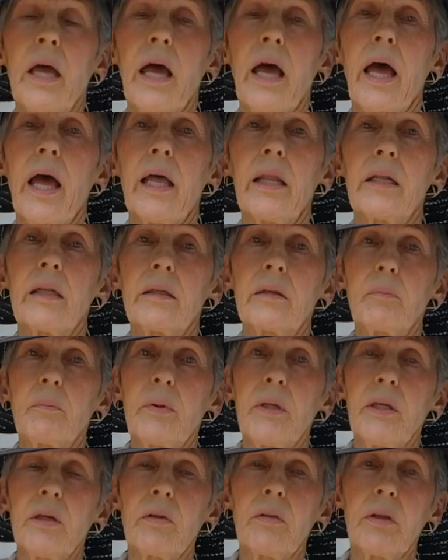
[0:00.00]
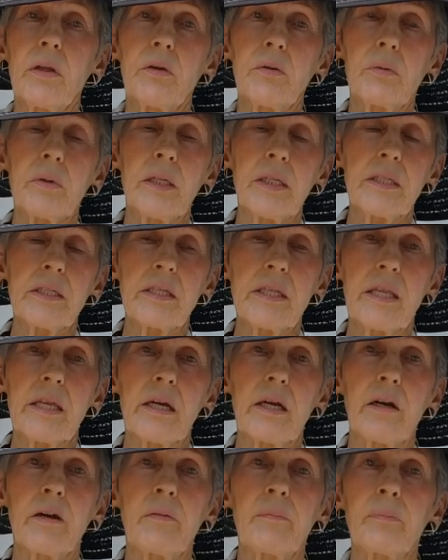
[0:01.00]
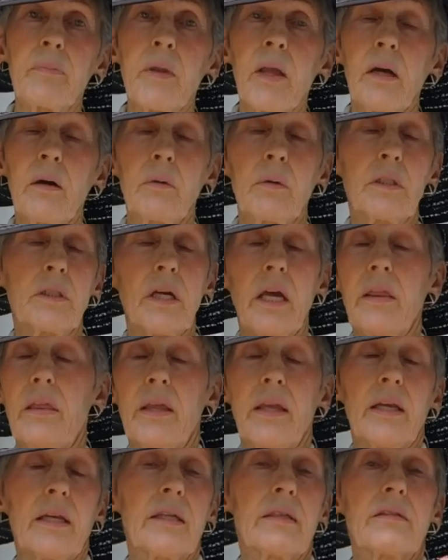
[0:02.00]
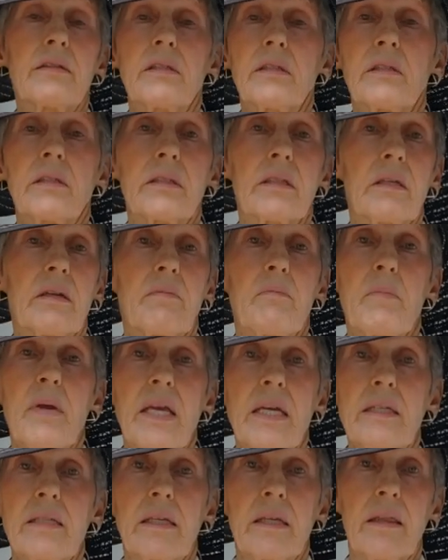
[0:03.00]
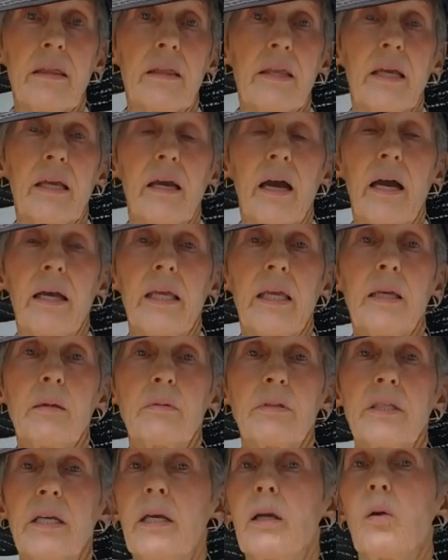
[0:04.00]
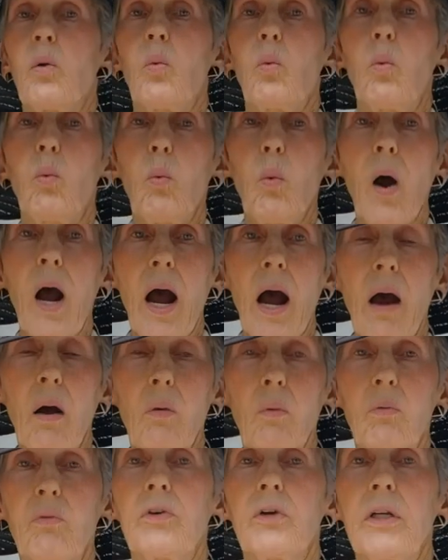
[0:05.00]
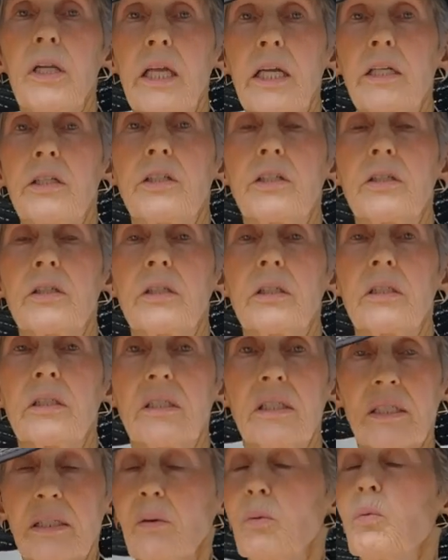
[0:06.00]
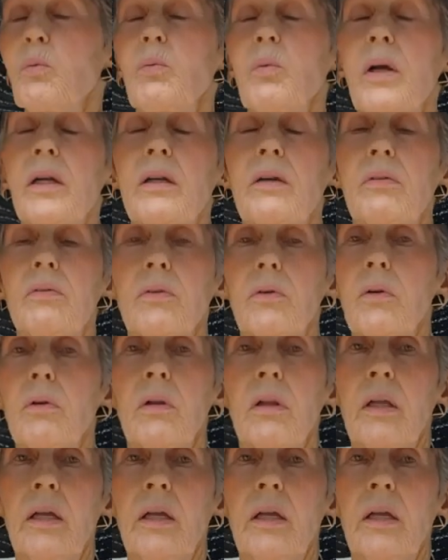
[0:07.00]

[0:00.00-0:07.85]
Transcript: and be on the trees there, which I think is just an amazing thing. I keep saying, wow, for nature. It's a wonderful